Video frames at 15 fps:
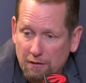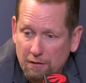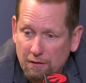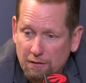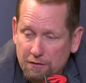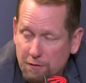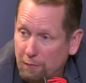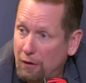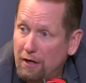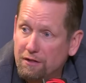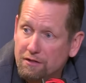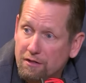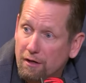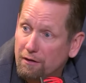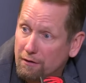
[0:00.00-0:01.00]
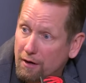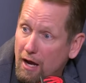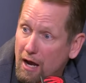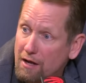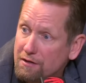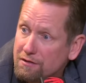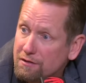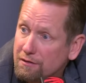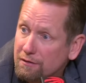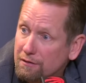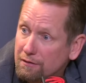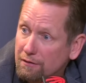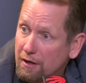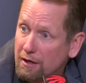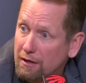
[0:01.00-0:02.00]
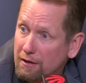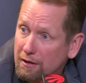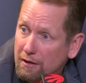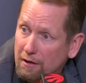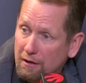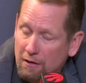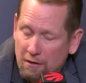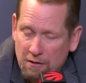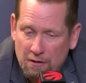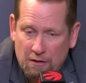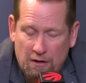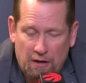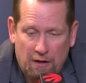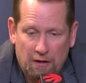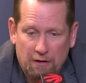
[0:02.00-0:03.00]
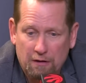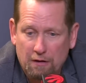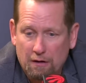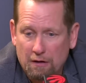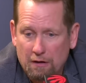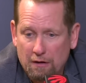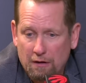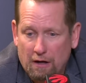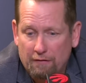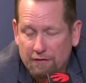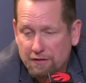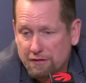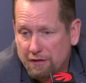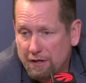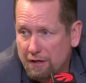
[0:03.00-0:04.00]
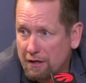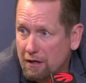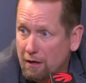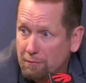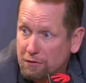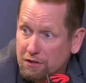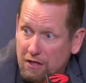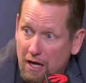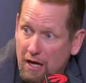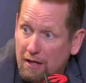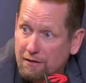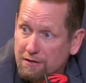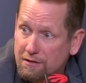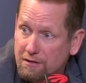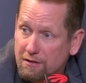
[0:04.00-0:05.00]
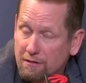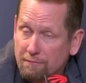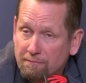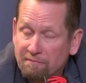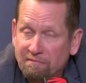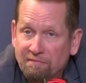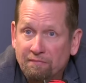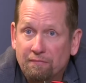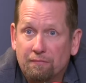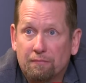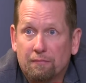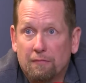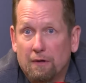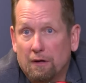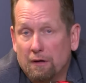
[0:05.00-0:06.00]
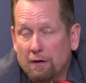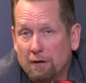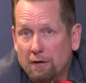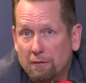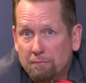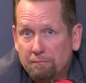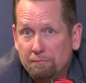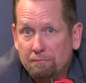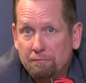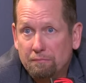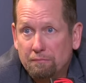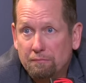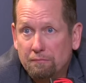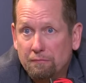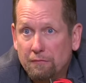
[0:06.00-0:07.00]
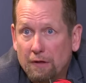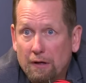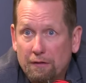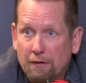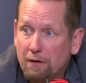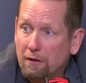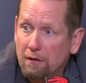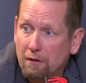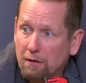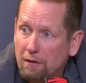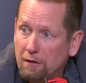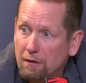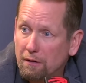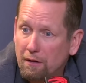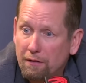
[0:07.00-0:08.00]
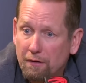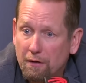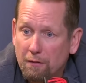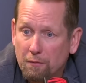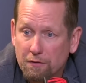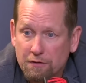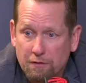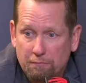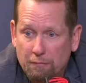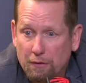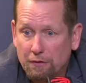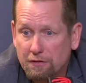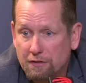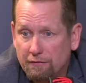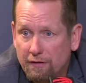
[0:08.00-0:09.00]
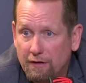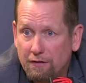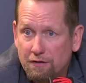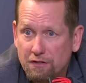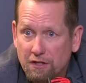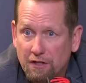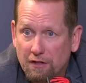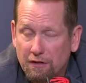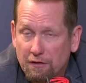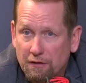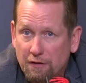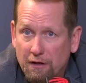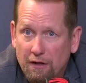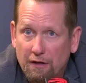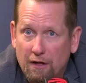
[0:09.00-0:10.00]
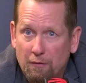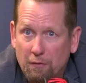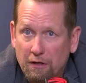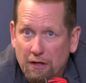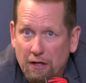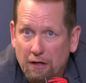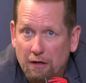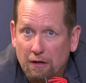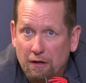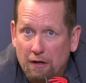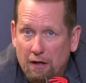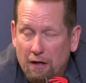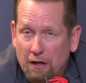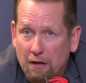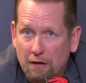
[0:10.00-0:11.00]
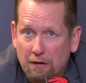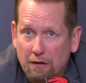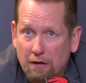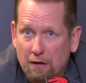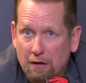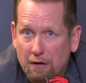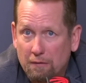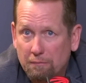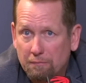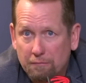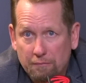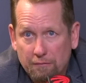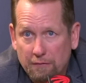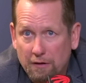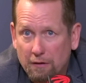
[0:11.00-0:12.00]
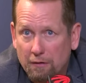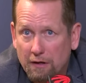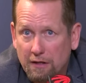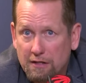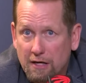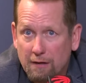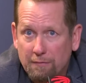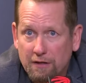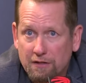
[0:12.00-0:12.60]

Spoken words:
spreads to other guys, right? And obviously he hit a couple shots. I thought he looked good. I thought it was a burst of energy and that we needed. And, you know, anytime he's